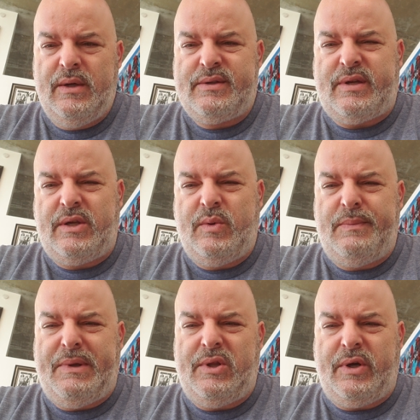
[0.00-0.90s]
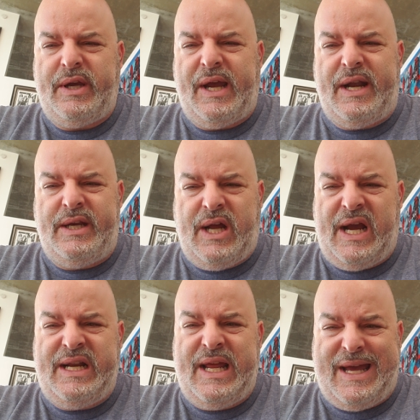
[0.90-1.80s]
So you would be looking at
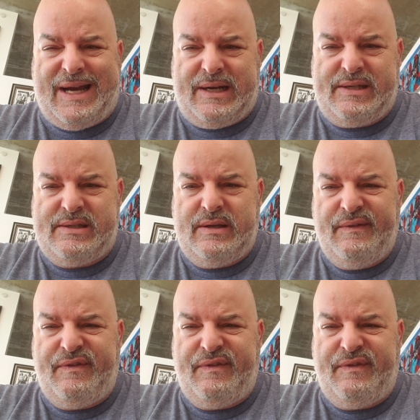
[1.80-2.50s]
9x